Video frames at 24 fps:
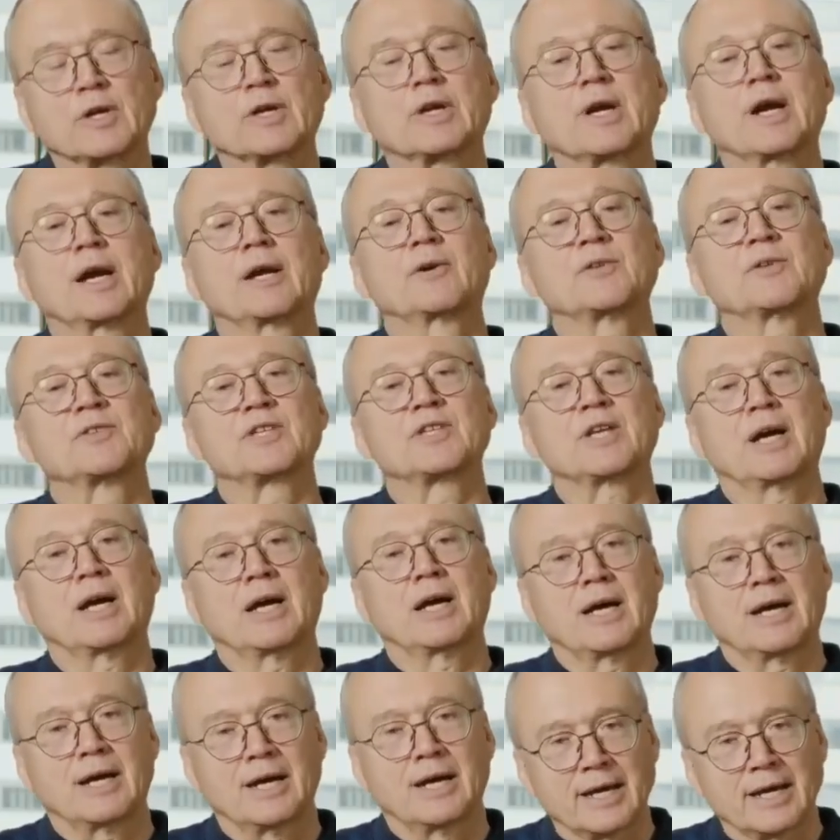the currents
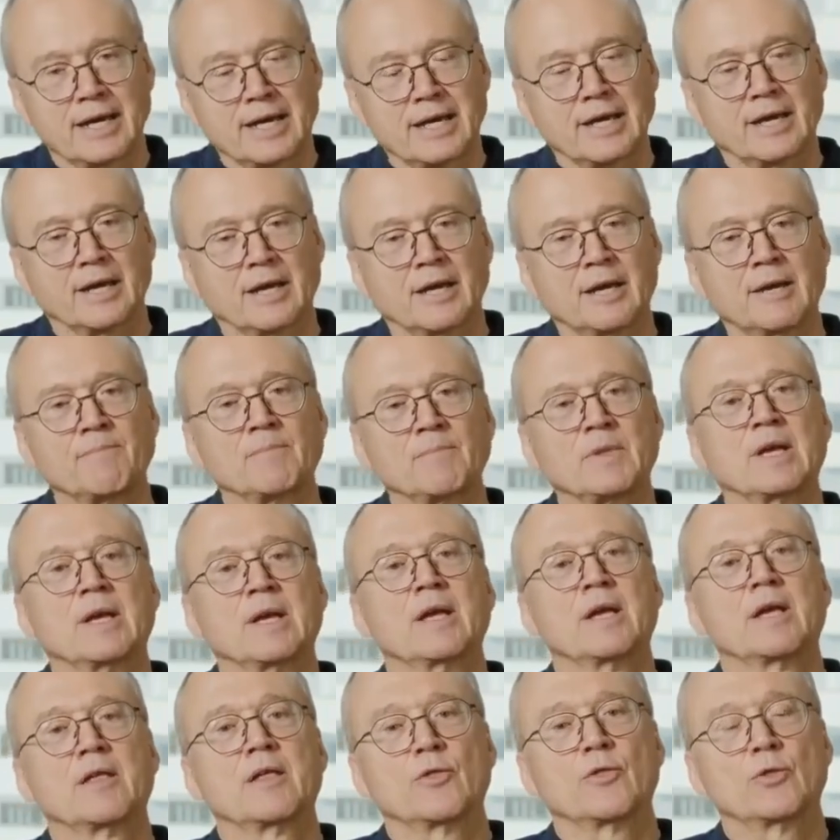are higher,
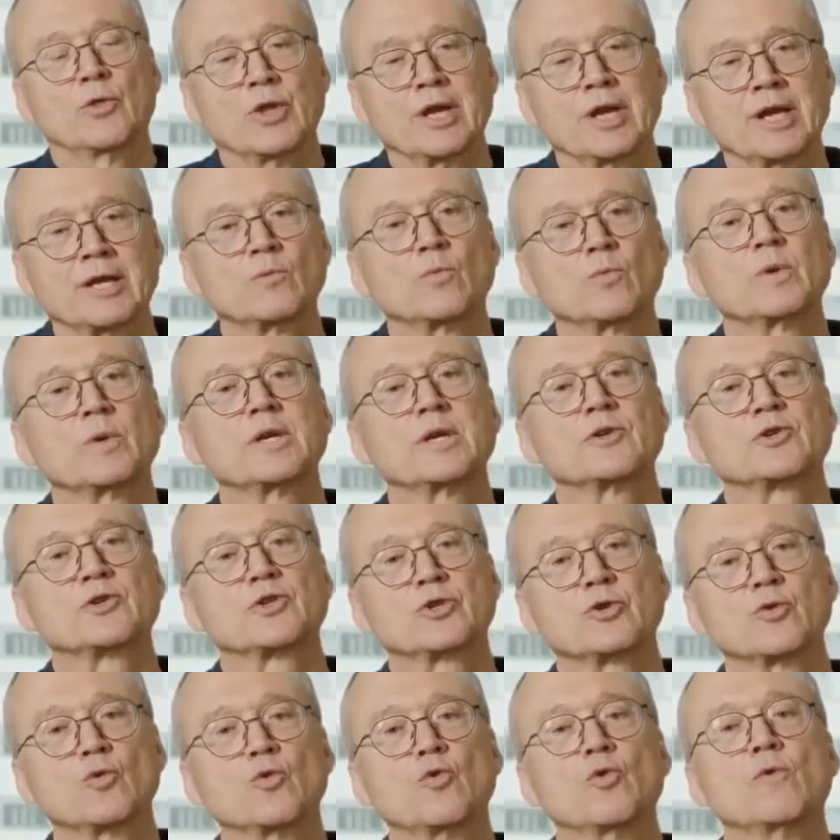then we
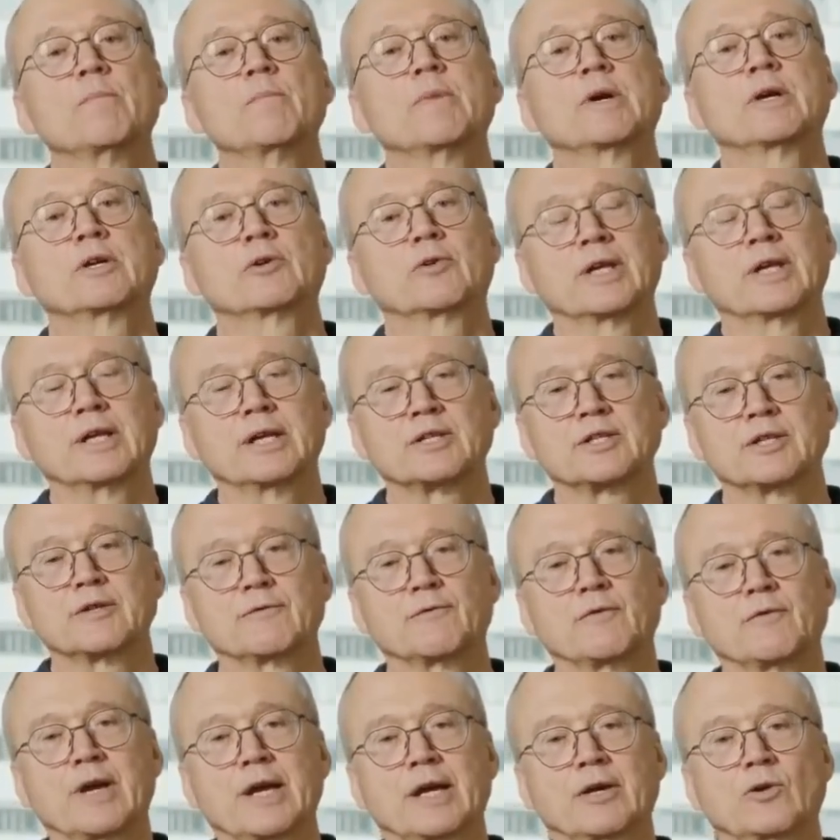assume a
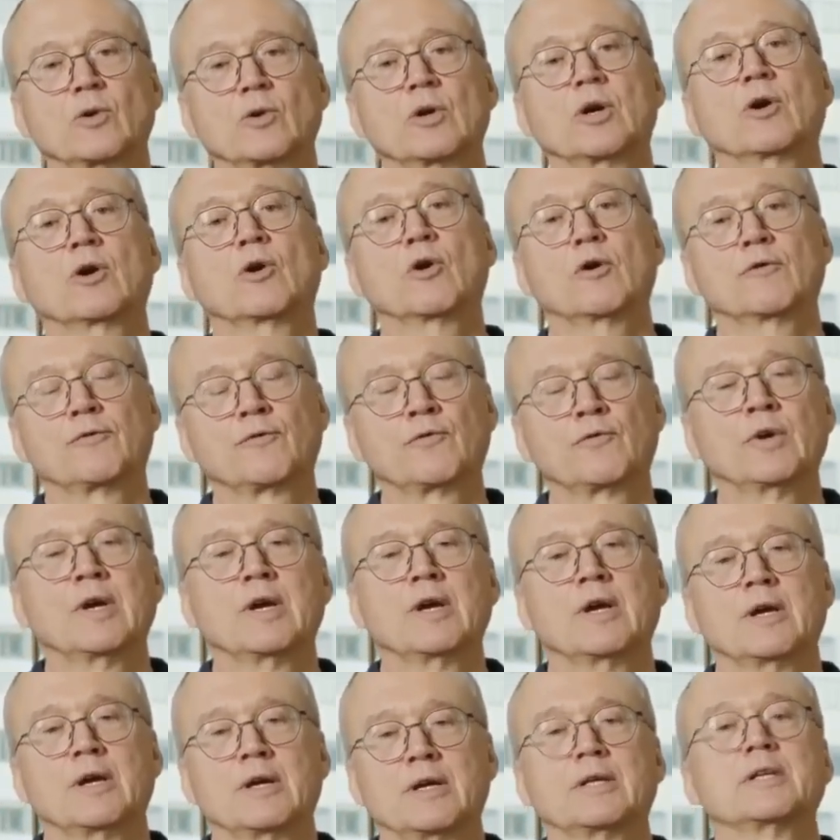relative error of,
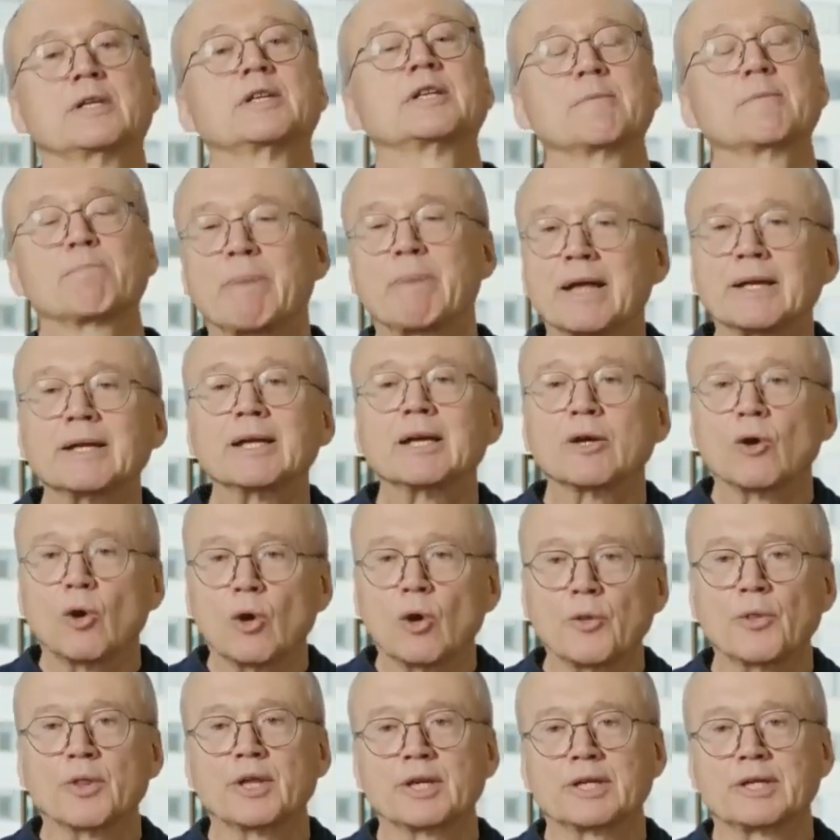depending
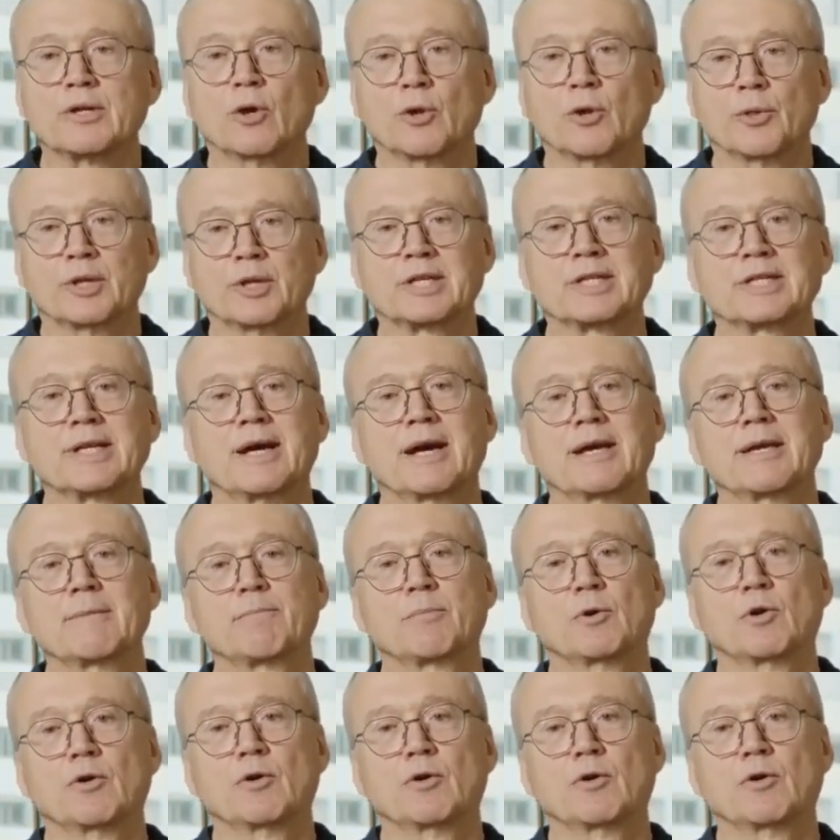on the type